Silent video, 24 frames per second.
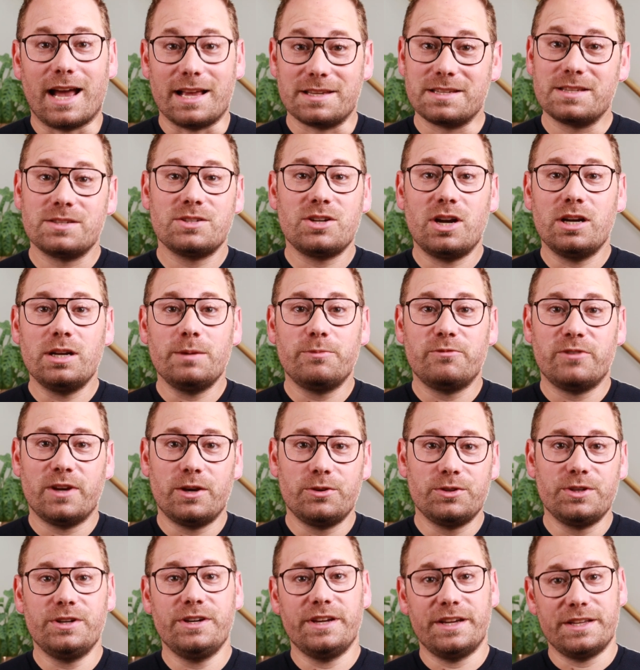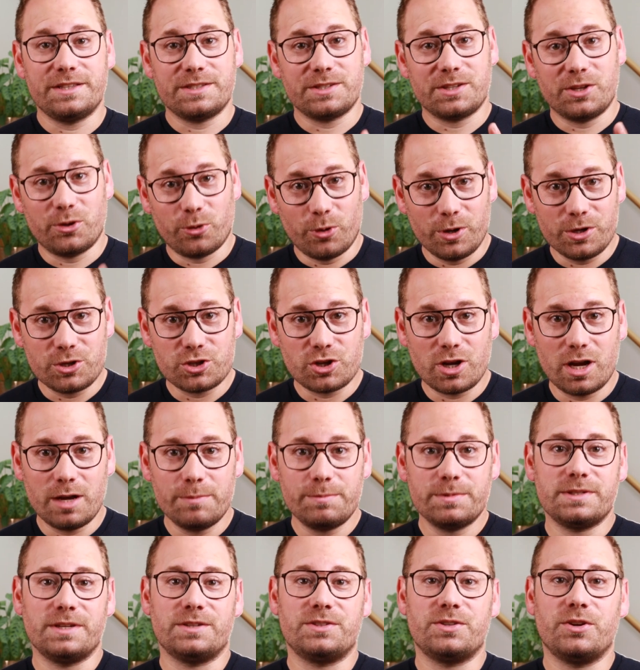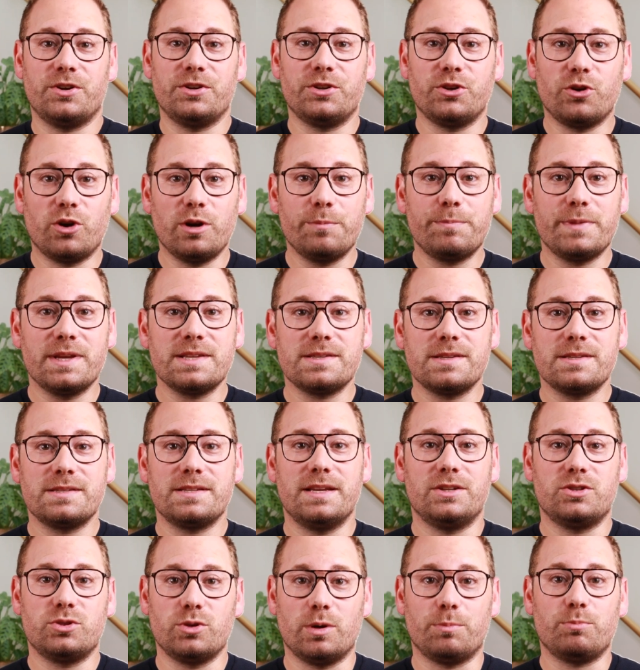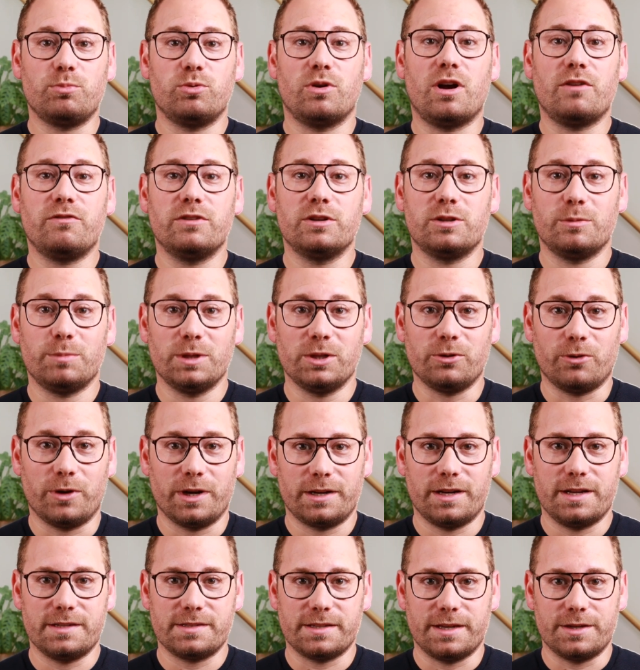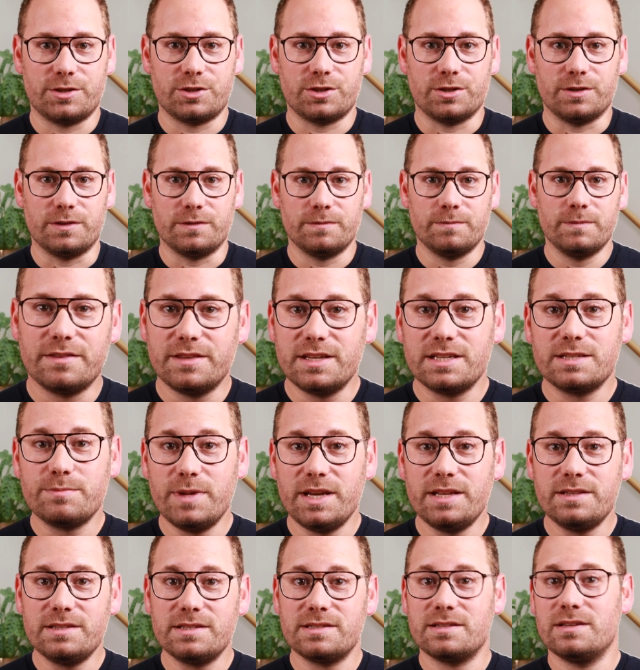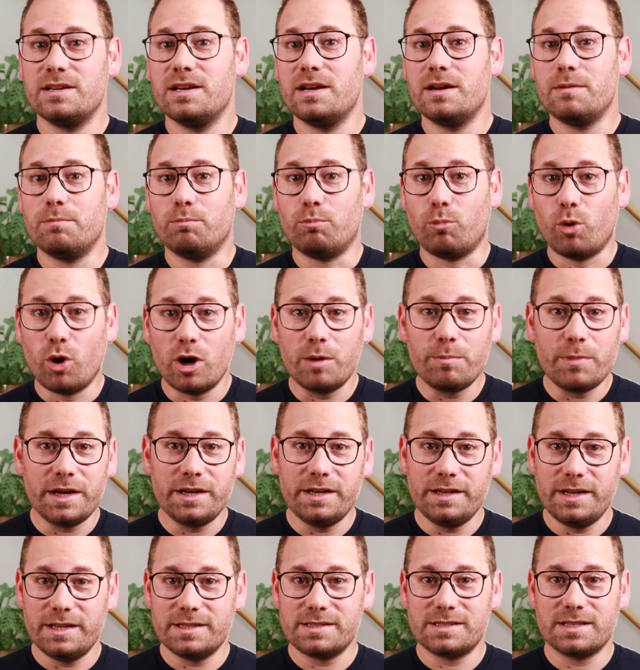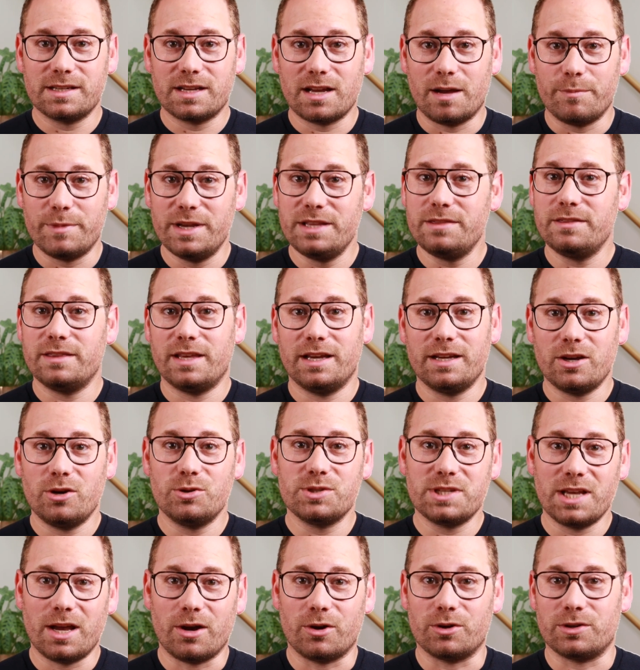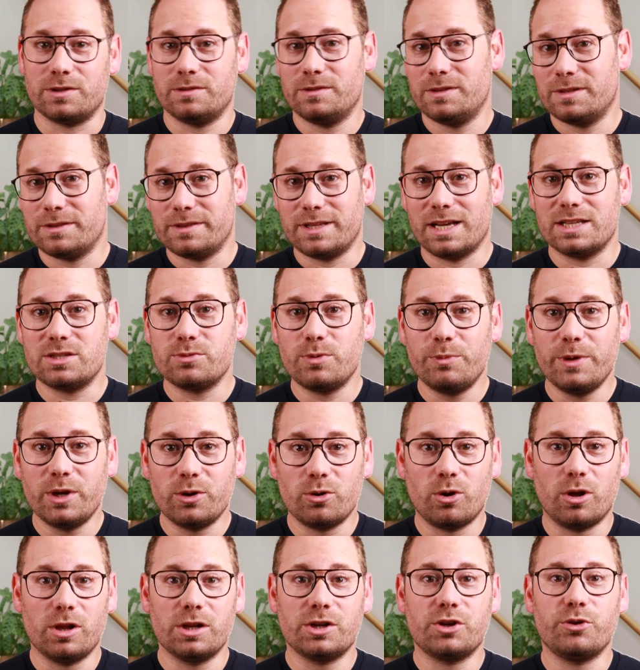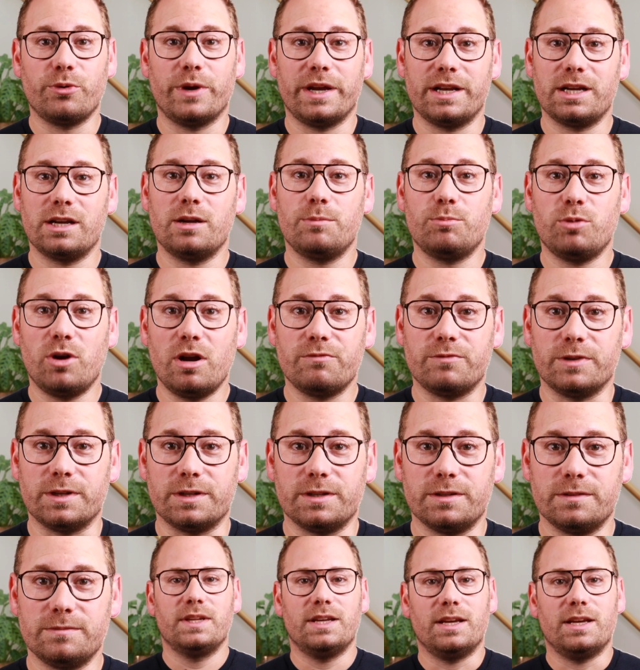As a startup founder, it's your job to turn your business into a profitable organization. This means more money needs to come in than goes out. That's what we call creating a profit.